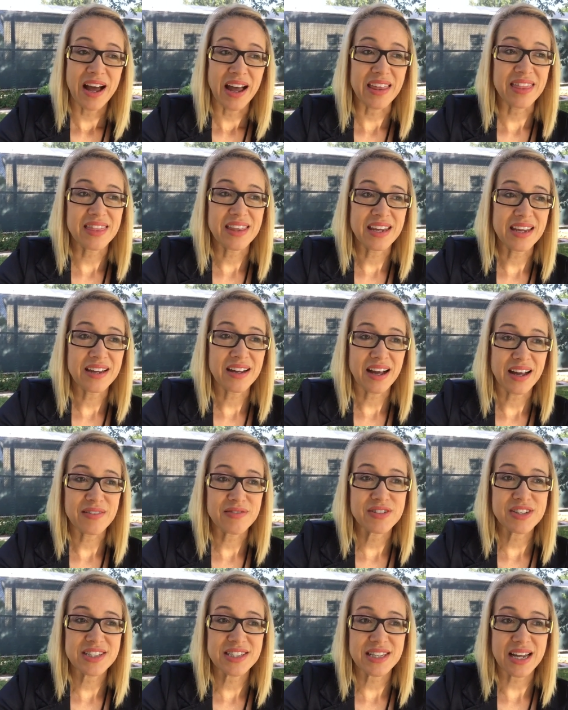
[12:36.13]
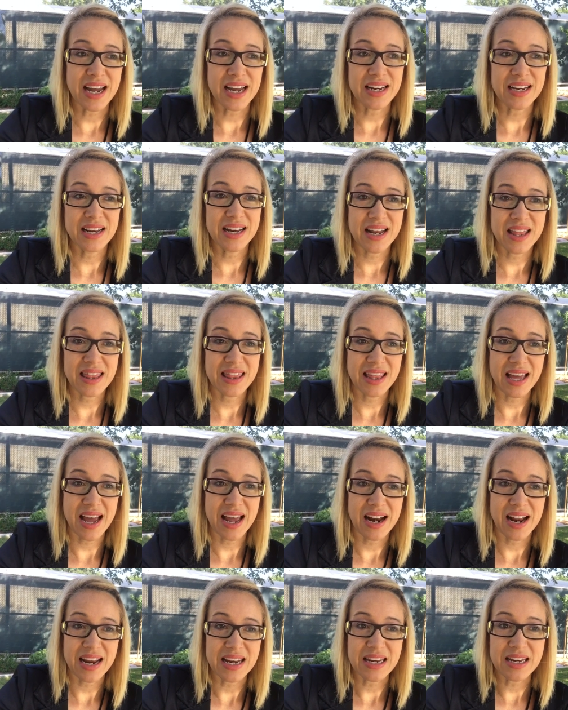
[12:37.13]
I think I've decided
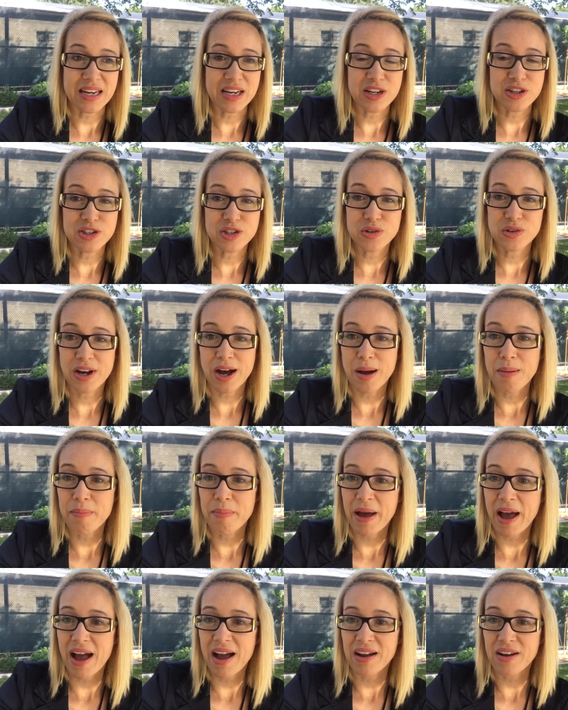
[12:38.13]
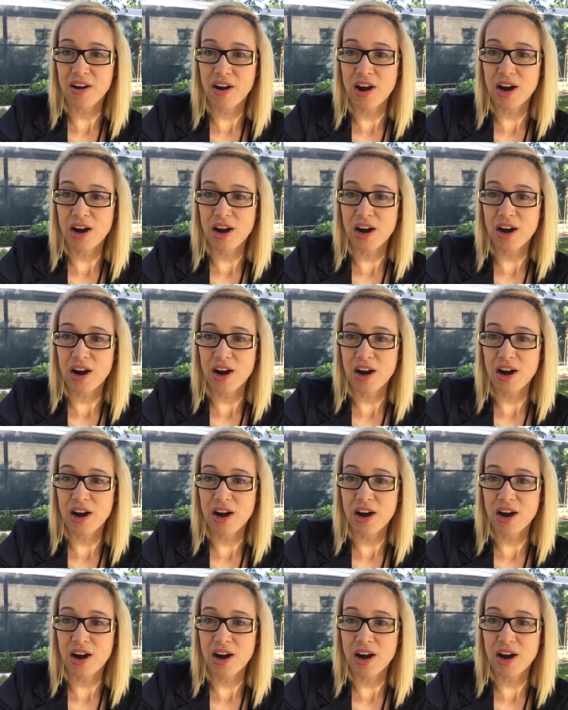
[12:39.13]
that I need to cut back